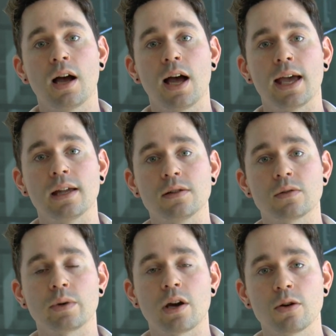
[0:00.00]
And
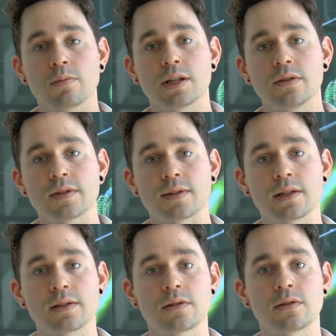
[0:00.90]
we hope to use
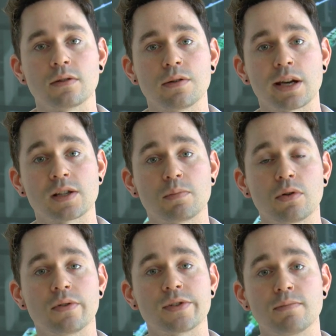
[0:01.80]
this to
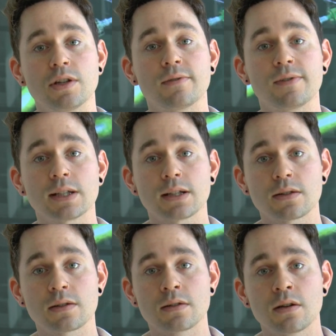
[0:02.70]
explore some new
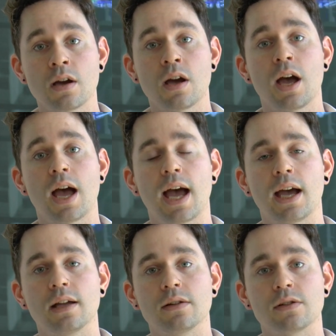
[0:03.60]
physics
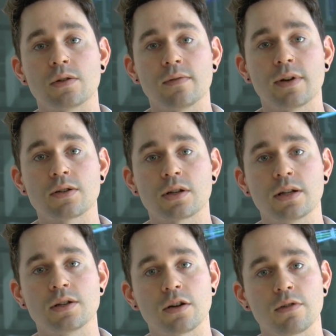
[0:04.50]
and to
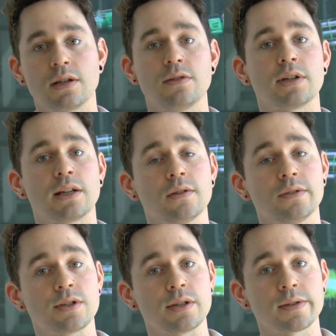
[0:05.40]
eventually generate new
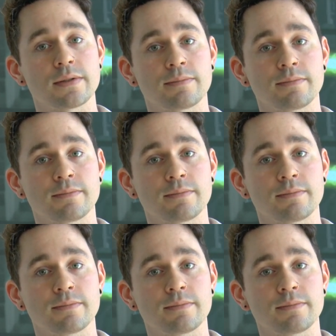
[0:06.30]
technologies.